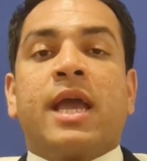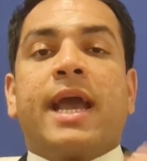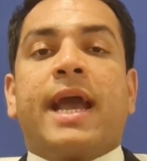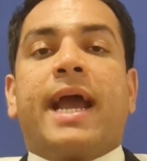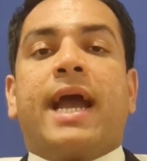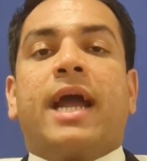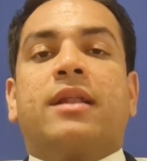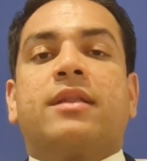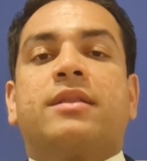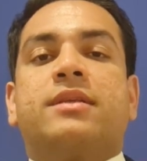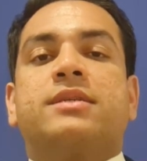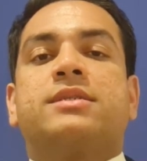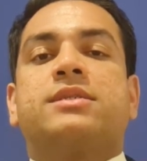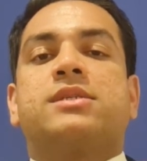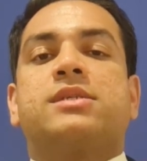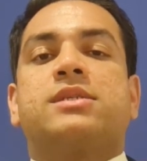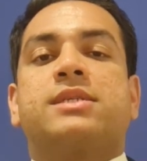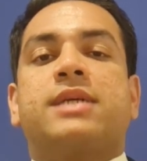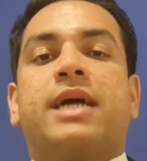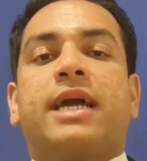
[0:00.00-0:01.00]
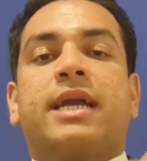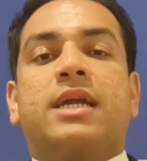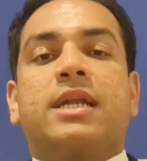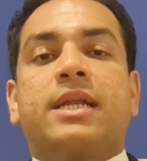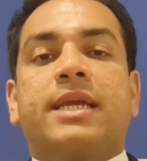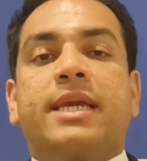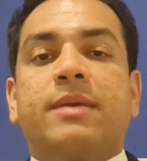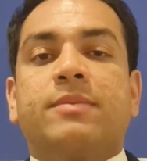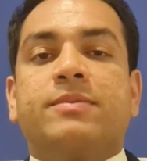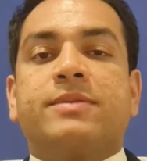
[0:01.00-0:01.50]
and this cycle
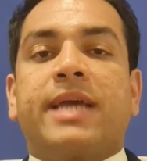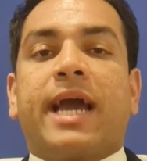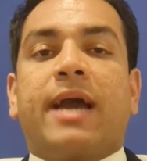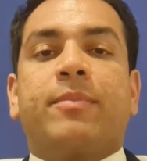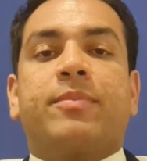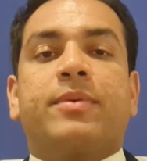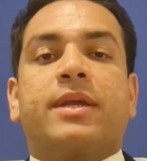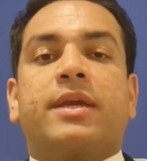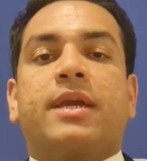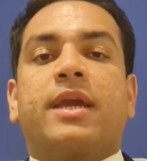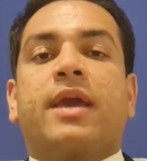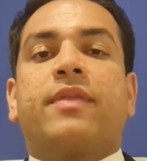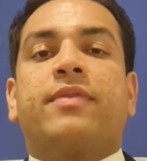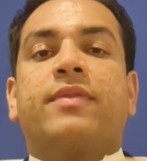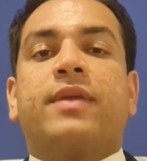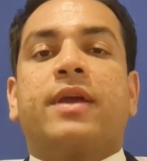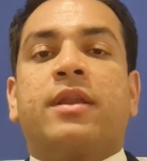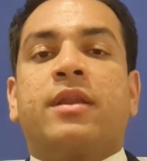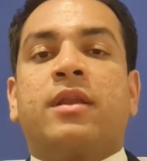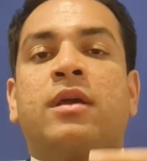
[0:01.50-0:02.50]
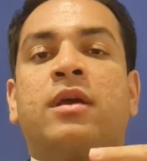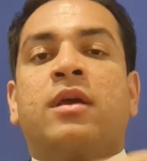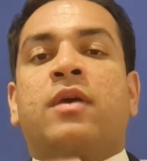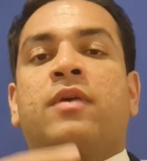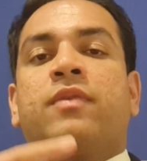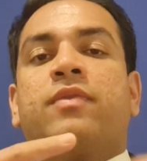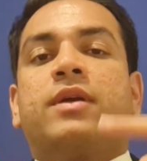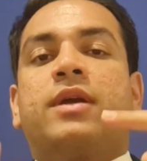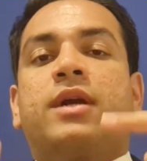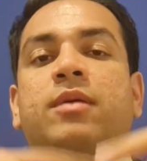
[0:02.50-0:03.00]
keeps happening, and then
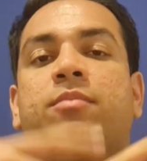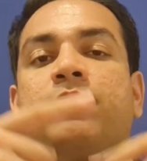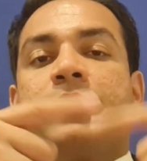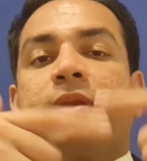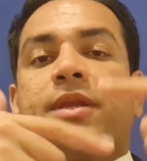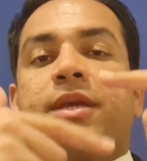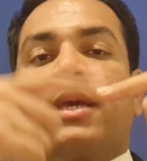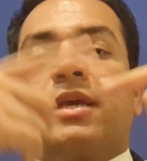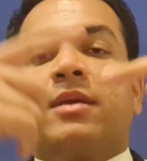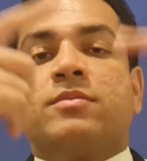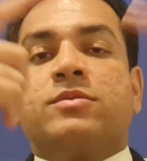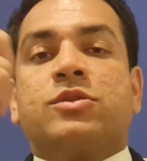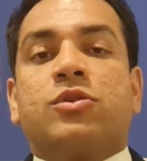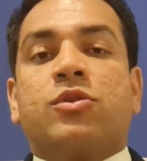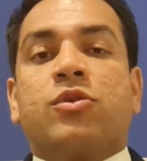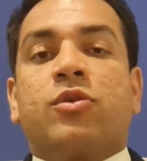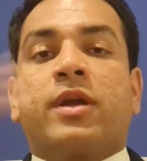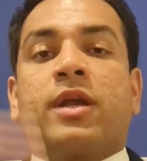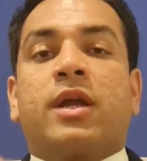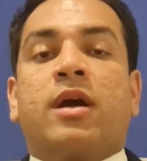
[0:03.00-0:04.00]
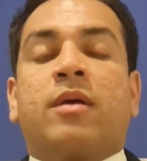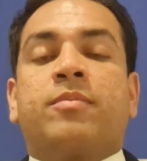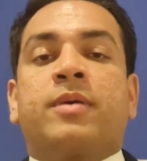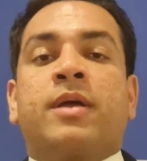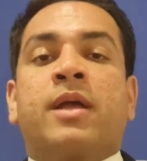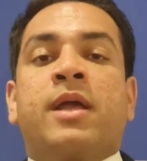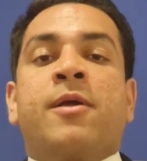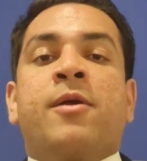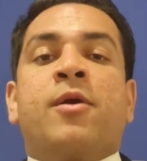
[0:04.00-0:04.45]
the company keeps growing up.